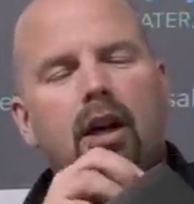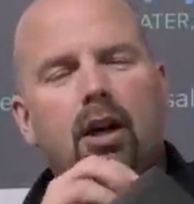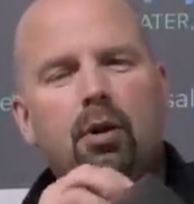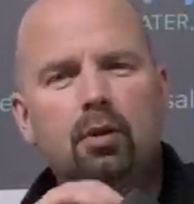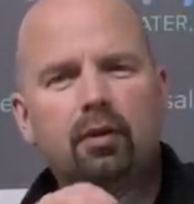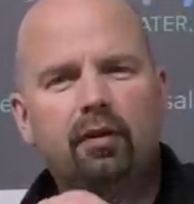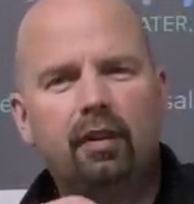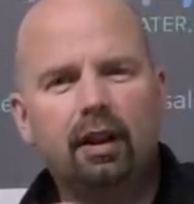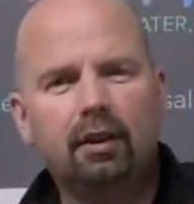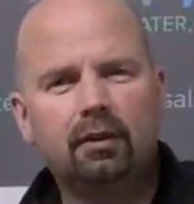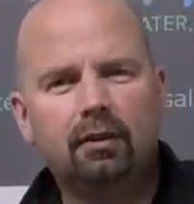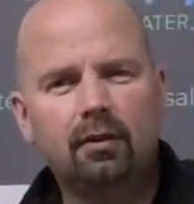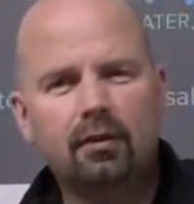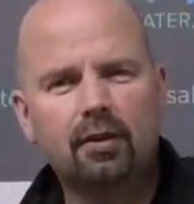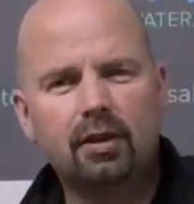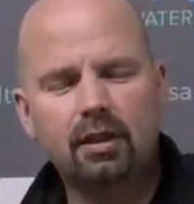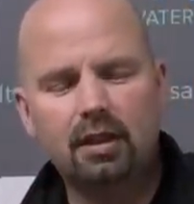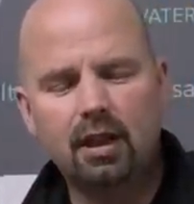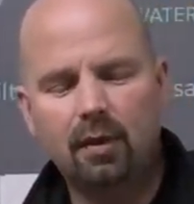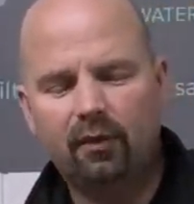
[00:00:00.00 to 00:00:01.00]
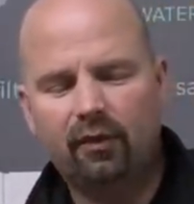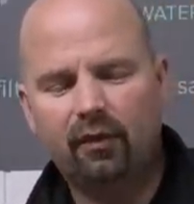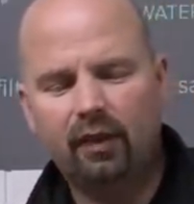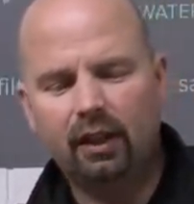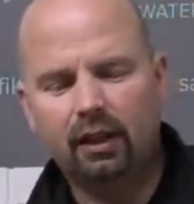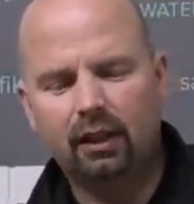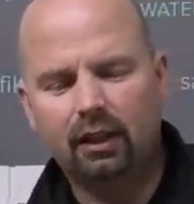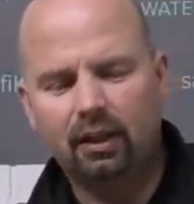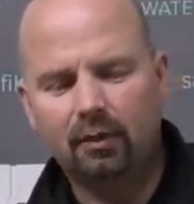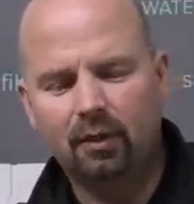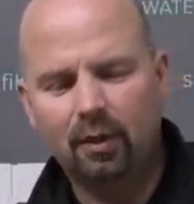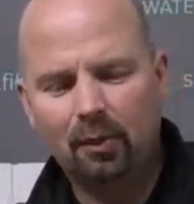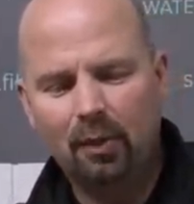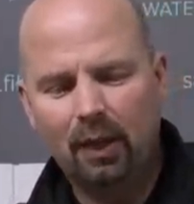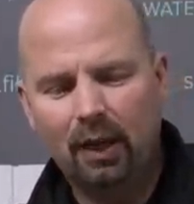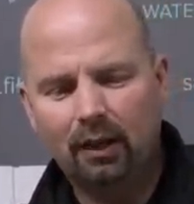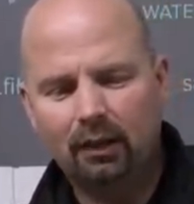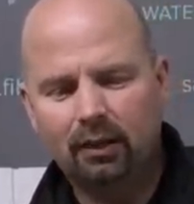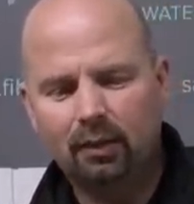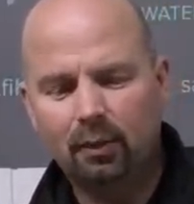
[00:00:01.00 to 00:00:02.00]
would have liked to have seen them fit a little bit
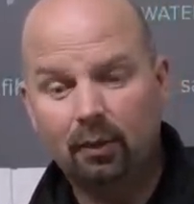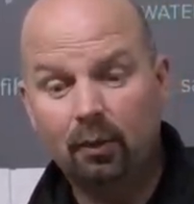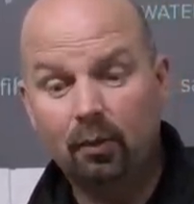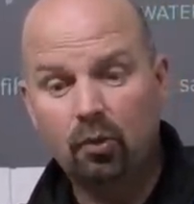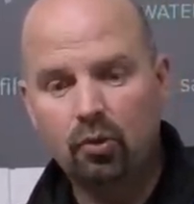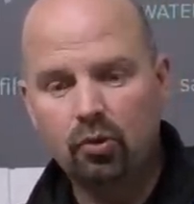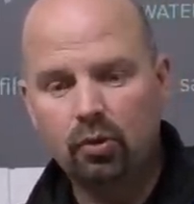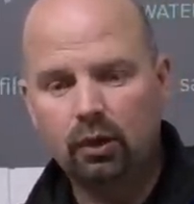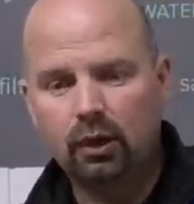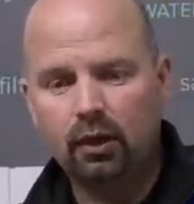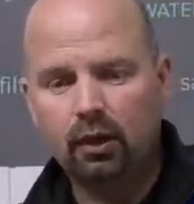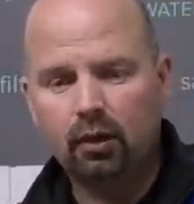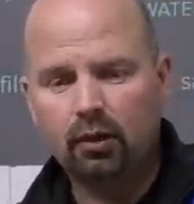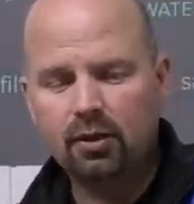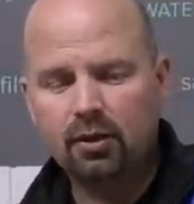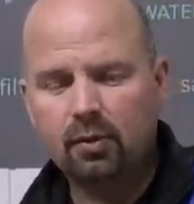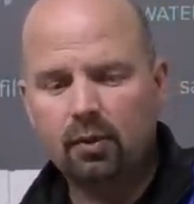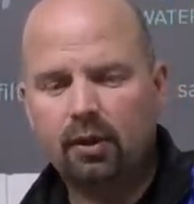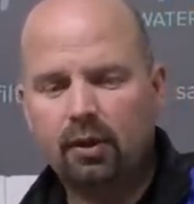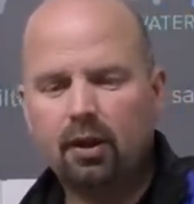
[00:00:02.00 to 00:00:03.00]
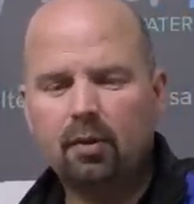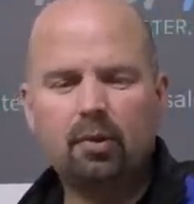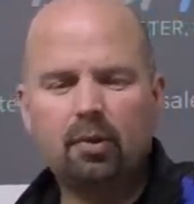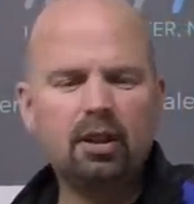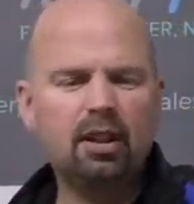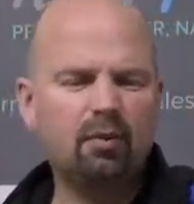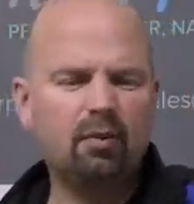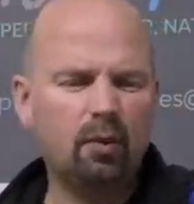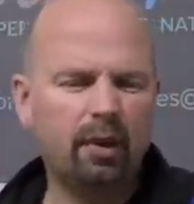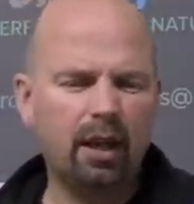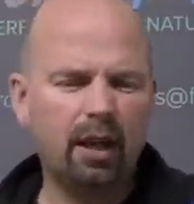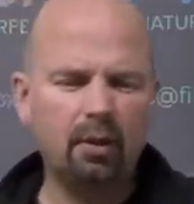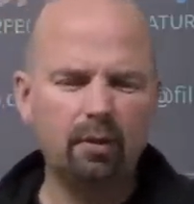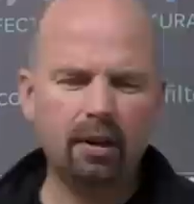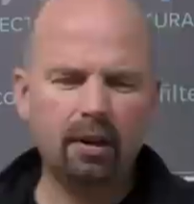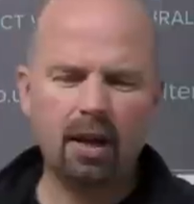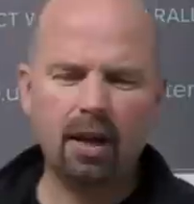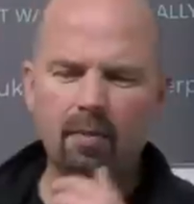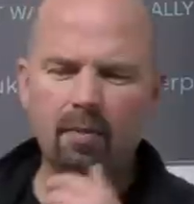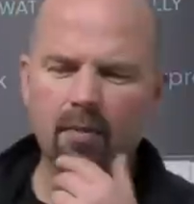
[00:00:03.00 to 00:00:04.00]
better, to be brutally honest with you. But even
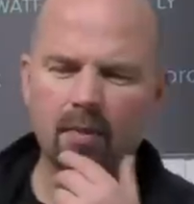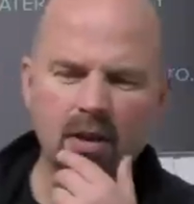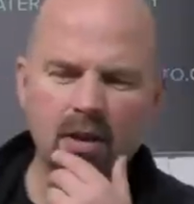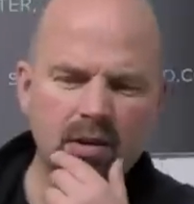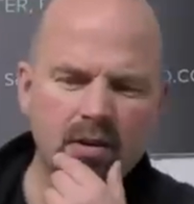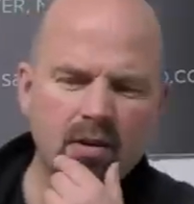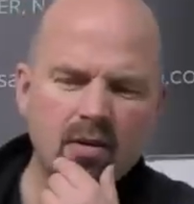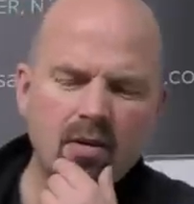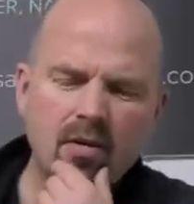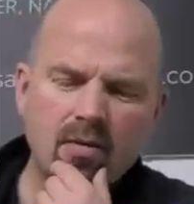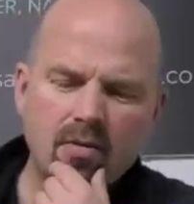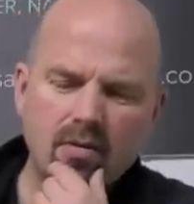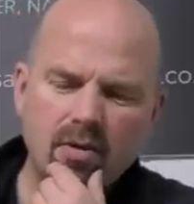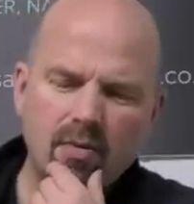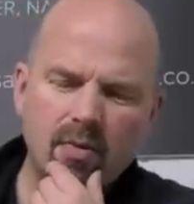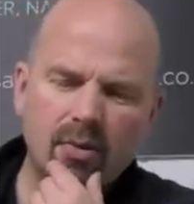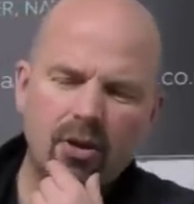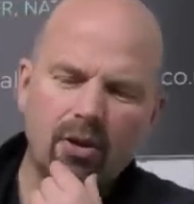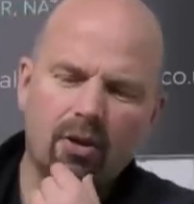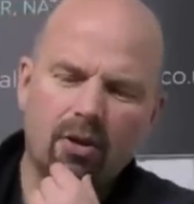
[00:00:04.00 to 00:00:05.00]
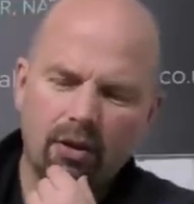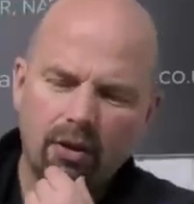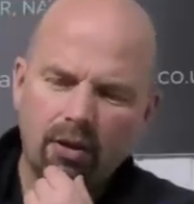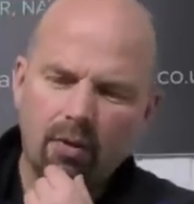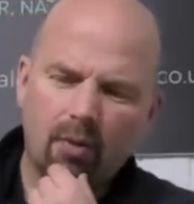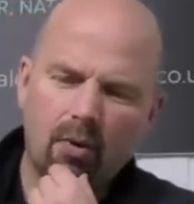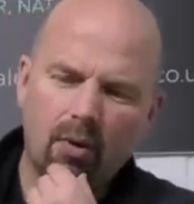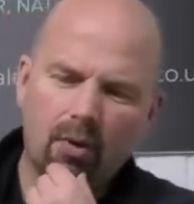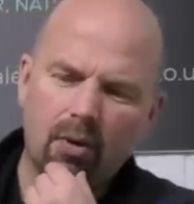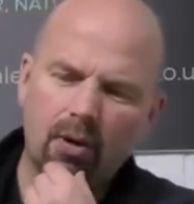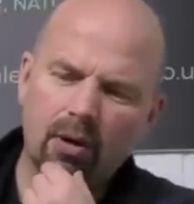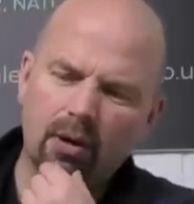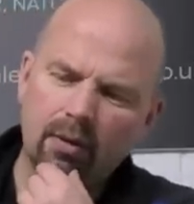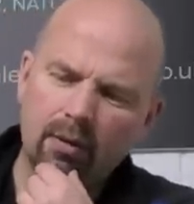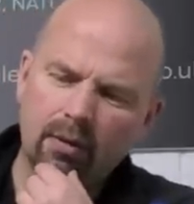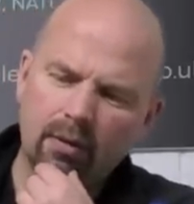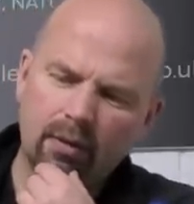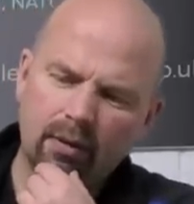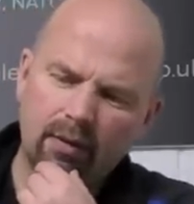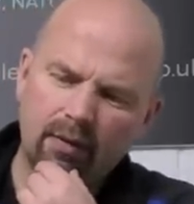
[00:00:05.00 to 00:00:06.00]
without them, the majority of the water,
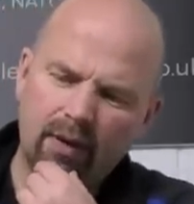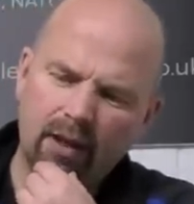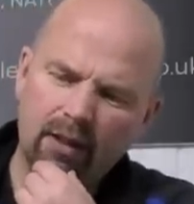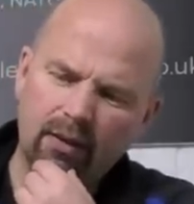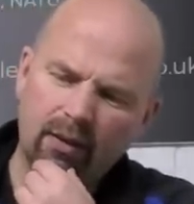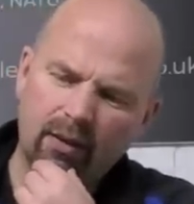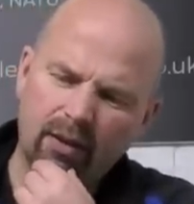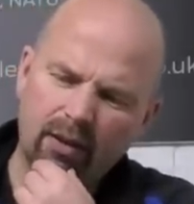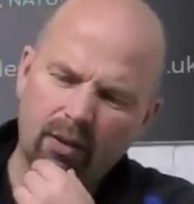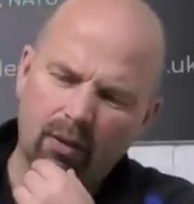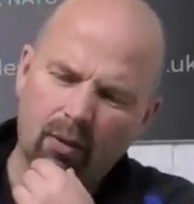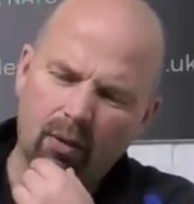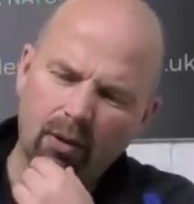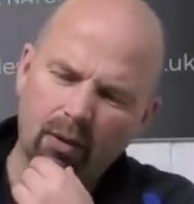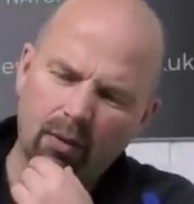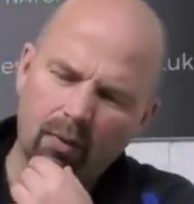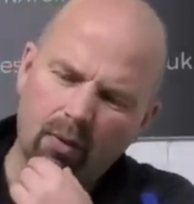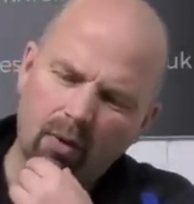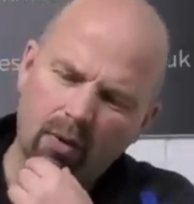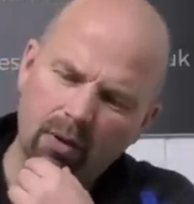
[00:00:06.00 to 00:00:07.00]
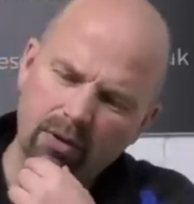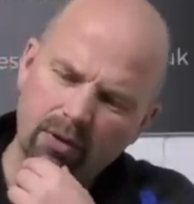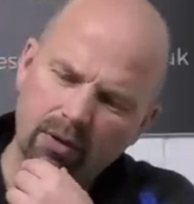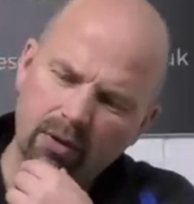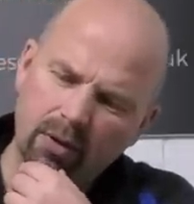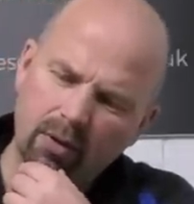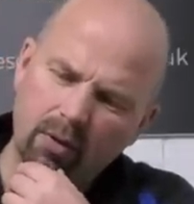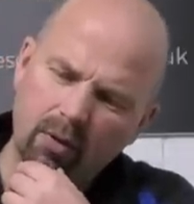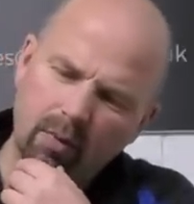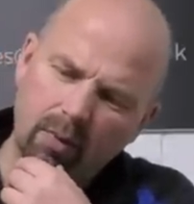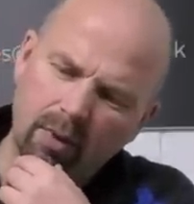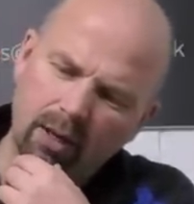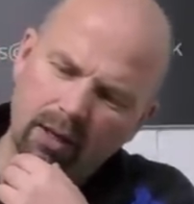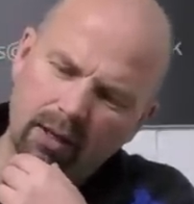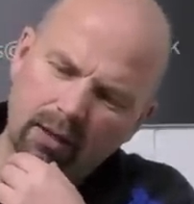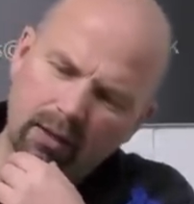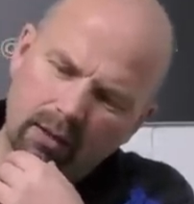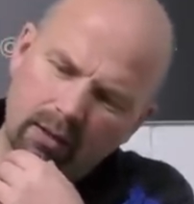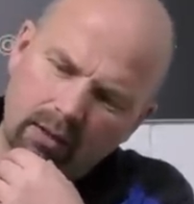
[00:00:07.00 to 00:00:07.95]
in fact, I think all of the water's going to go up there.